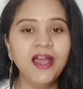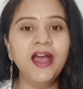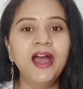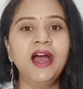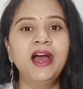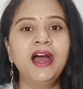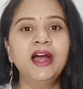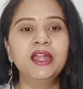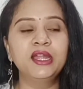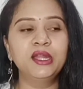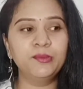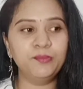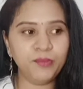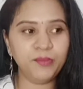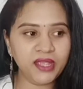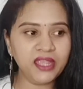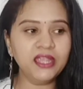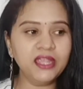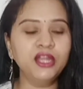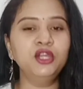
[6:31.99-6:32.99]
And
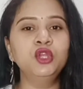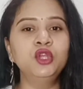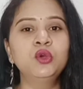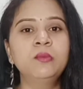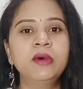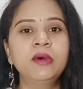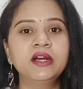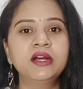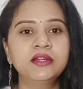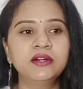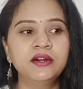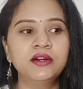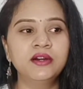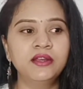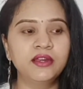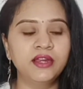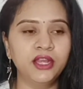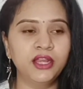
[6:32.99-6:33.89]
being a new mother,